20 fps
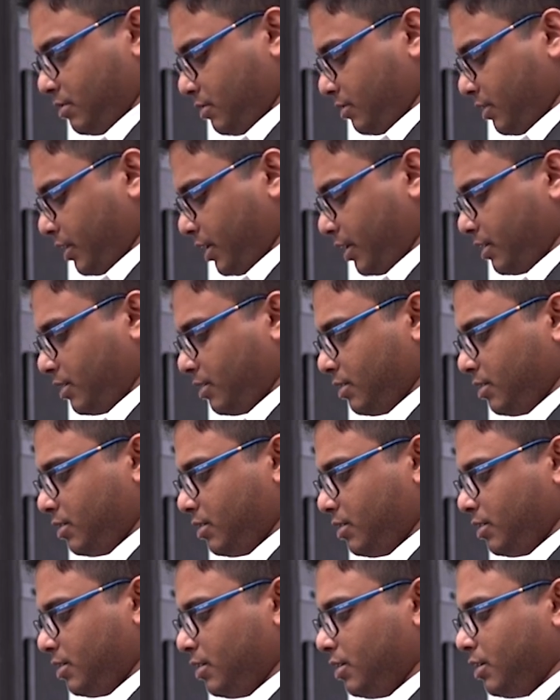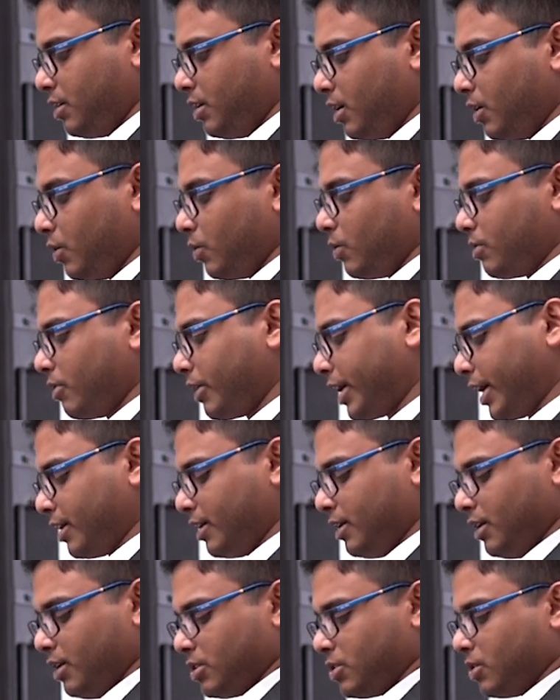OK. Oh, OK.
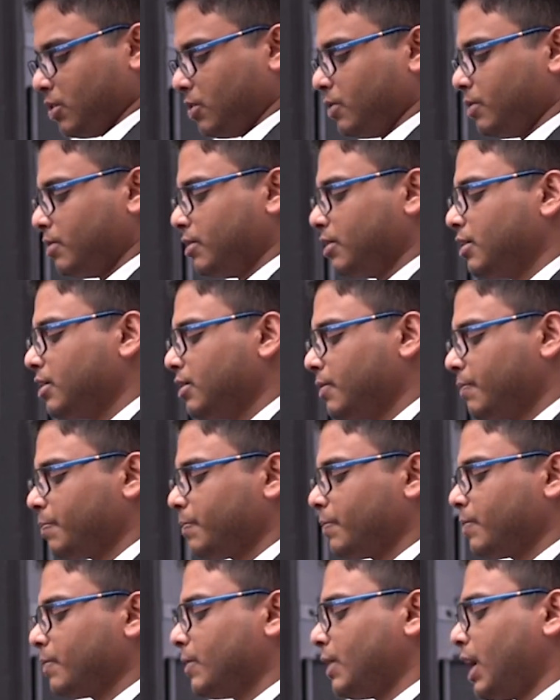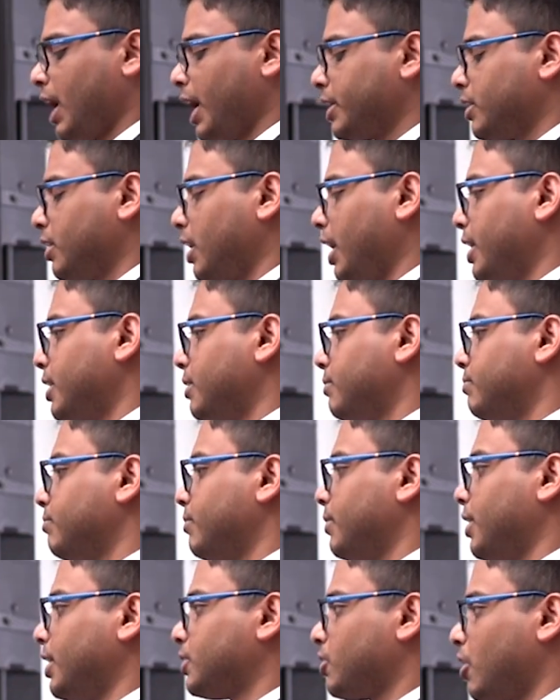So
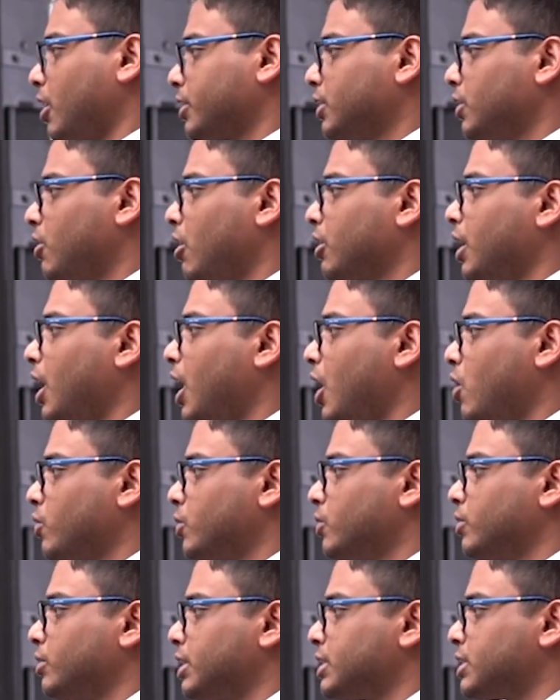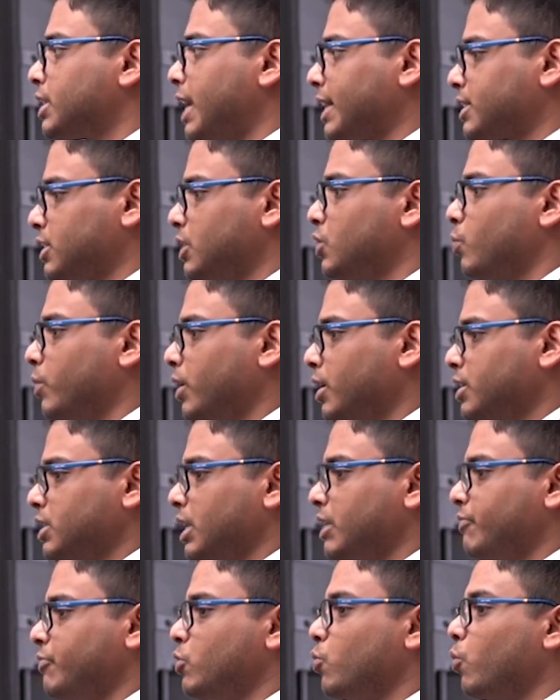I talked a lot how this actually works.
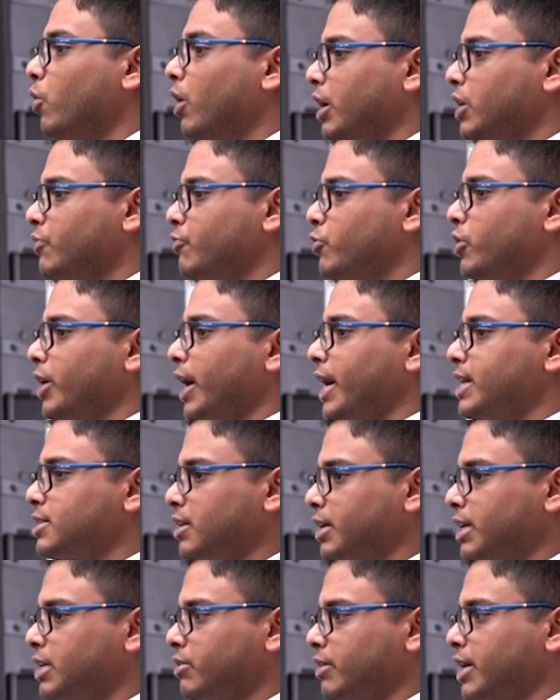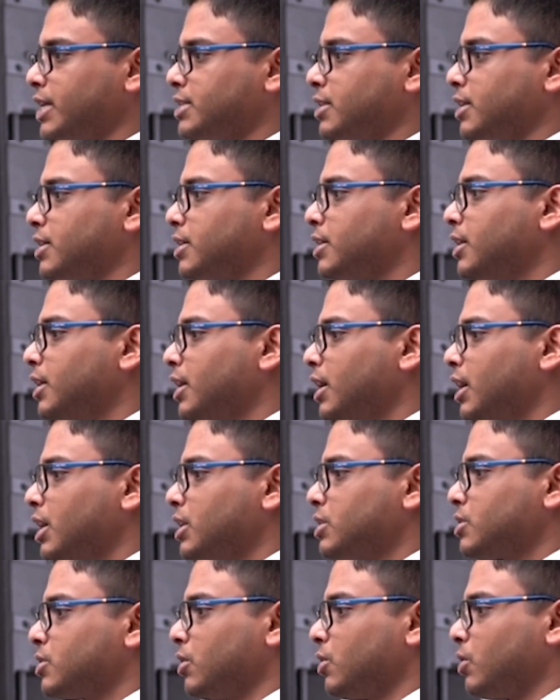If you guys are interested,
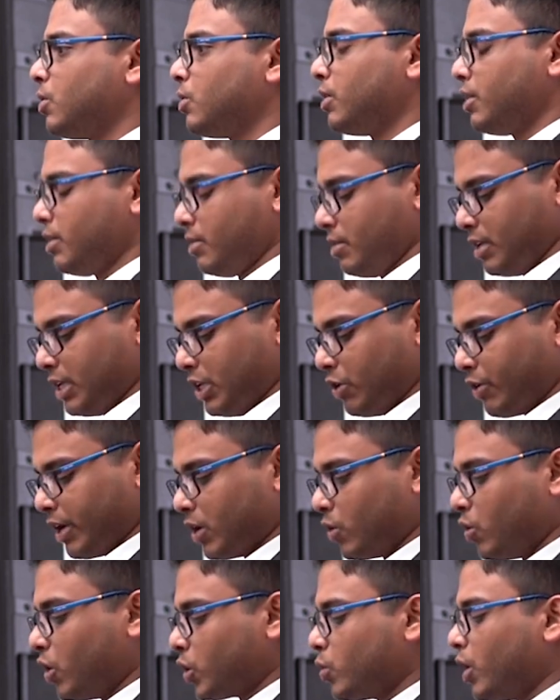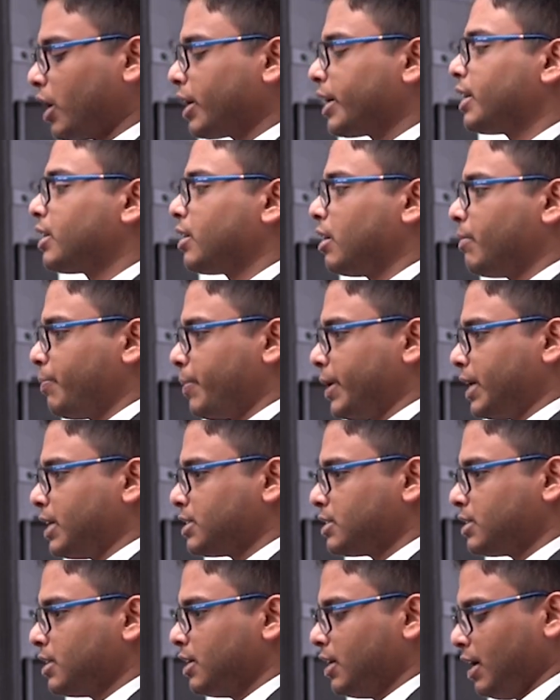so you can go to our GitHub
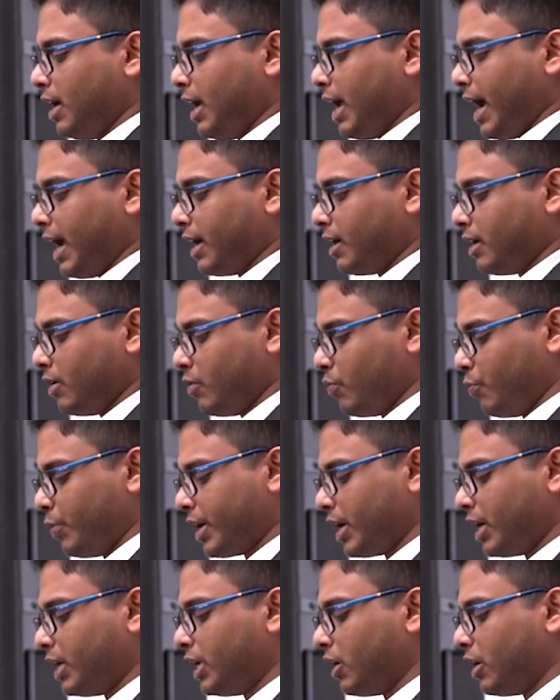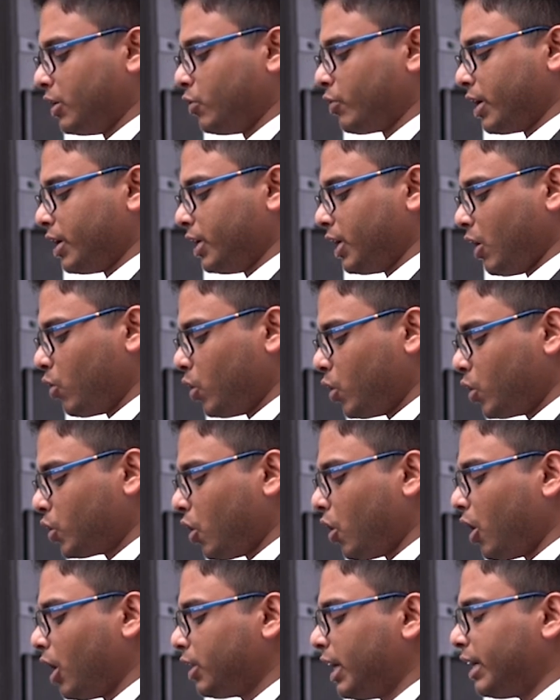page, and you can download
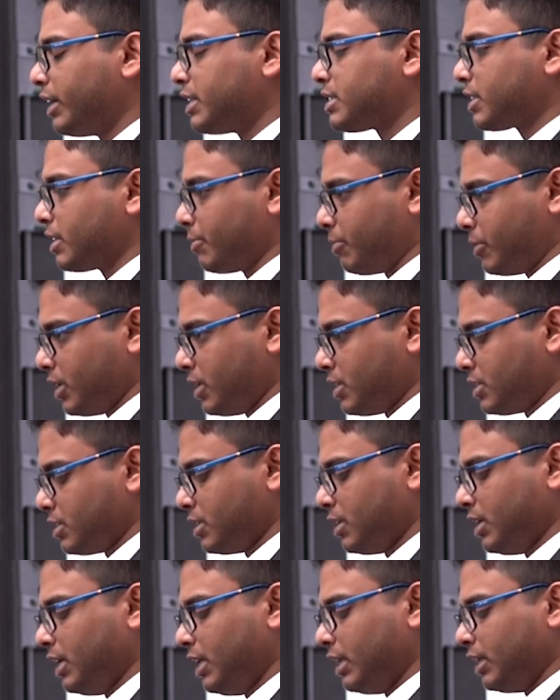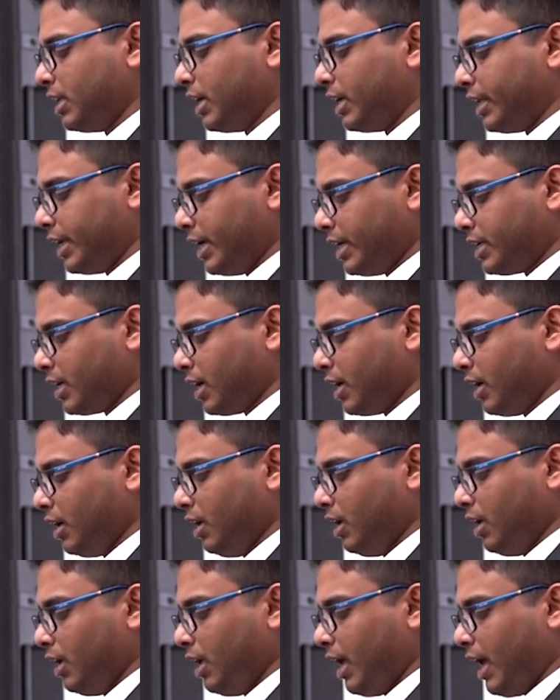all the descriptors, the data,
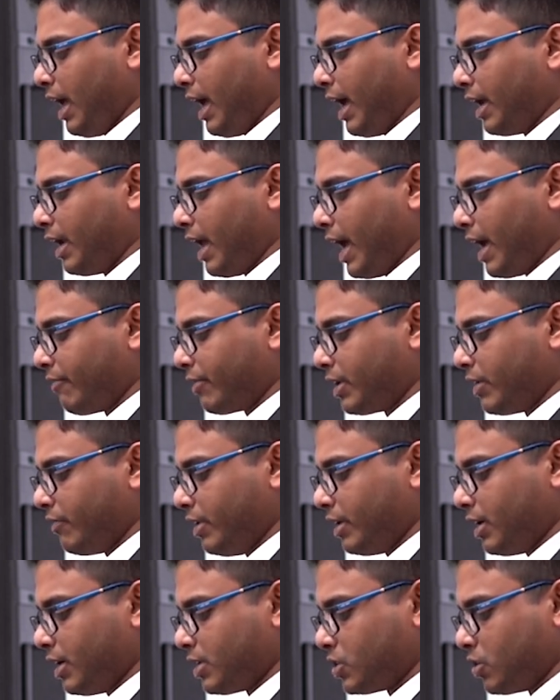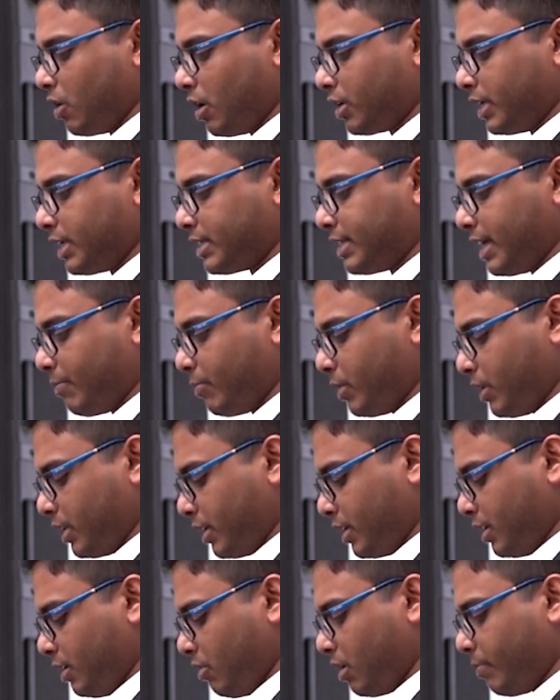and I'm giving a short example
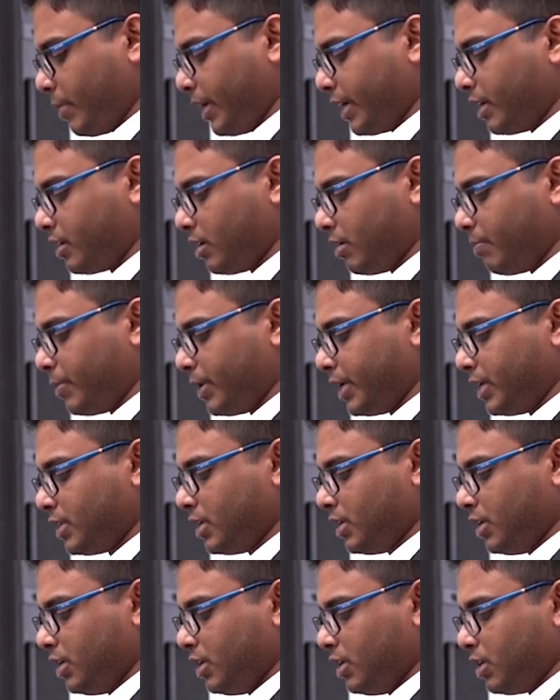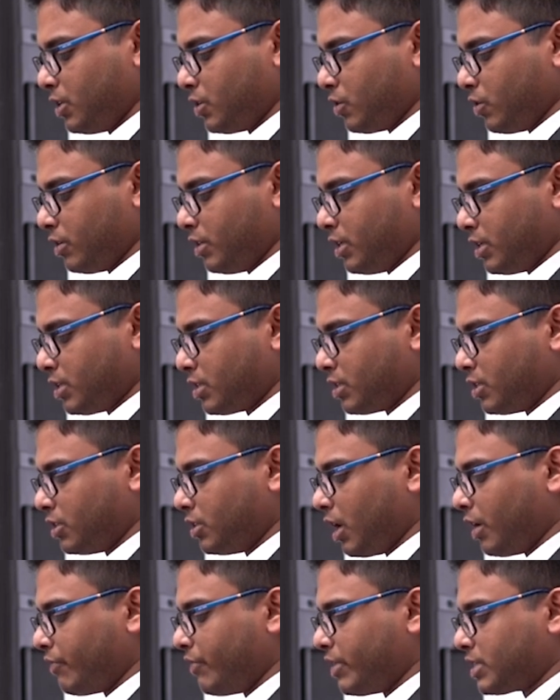here on my GitHub page. So this
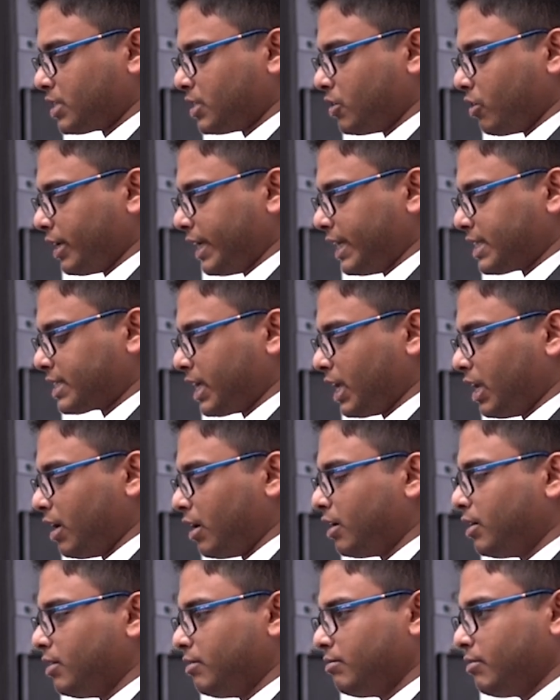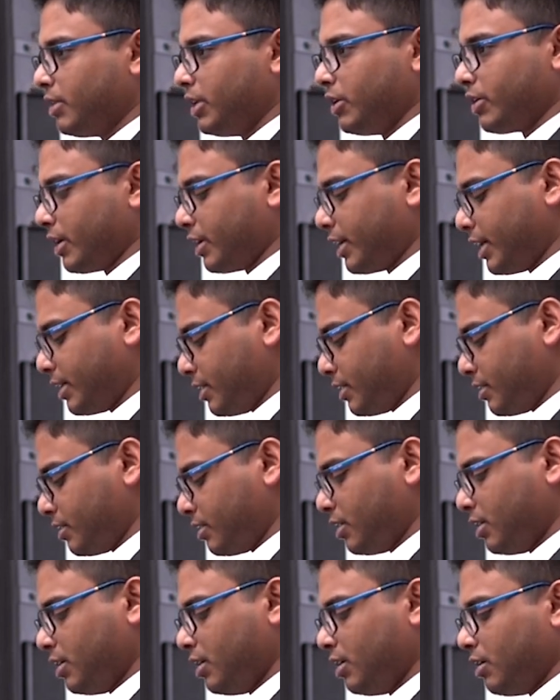jarvis.sklearn, you can get it
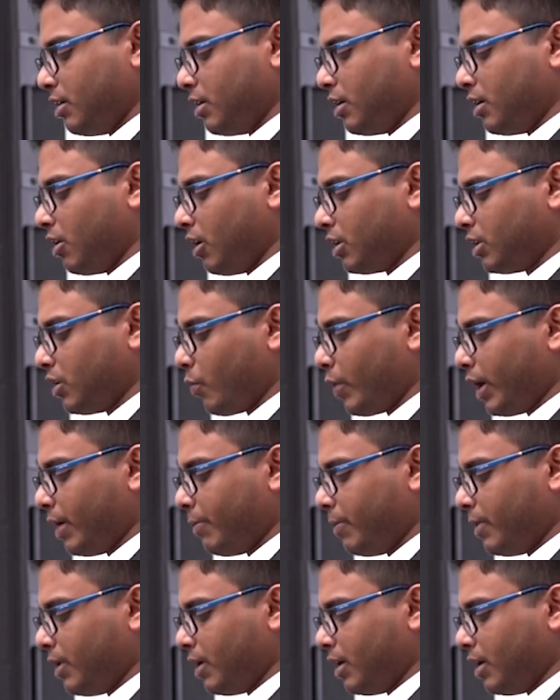on the web,